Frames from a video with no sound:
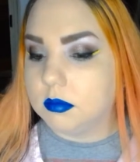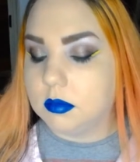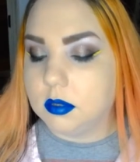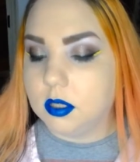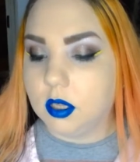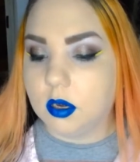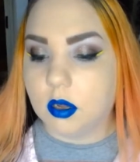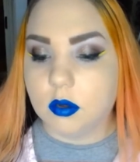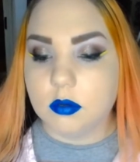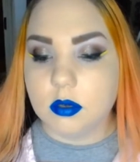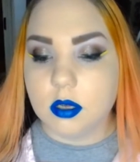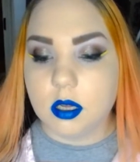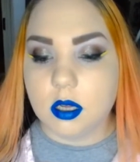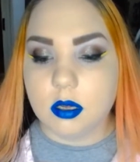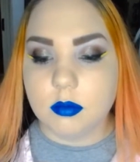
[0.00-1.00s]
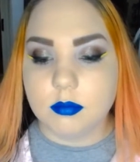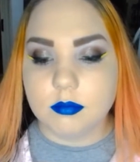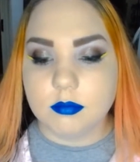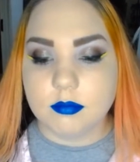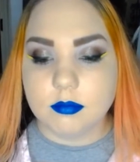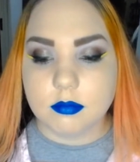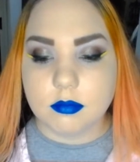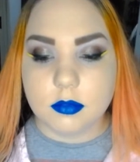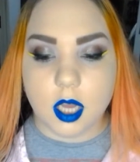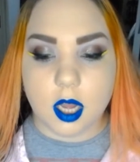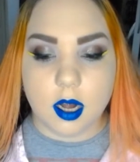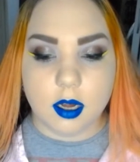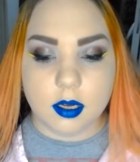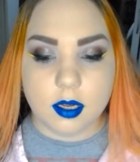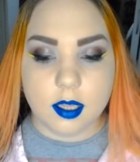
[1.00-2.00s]
you know,
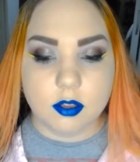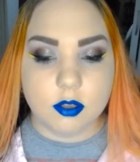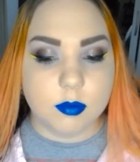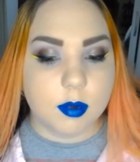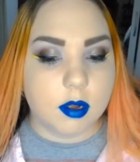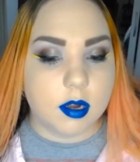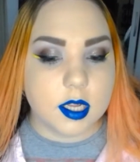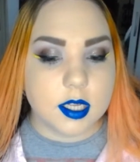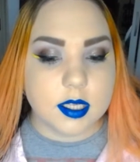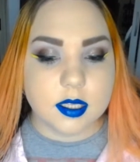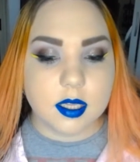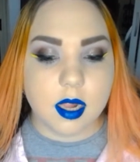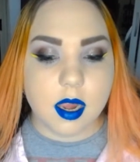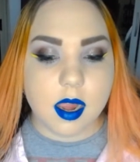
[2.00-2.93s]
dark. And to be honest,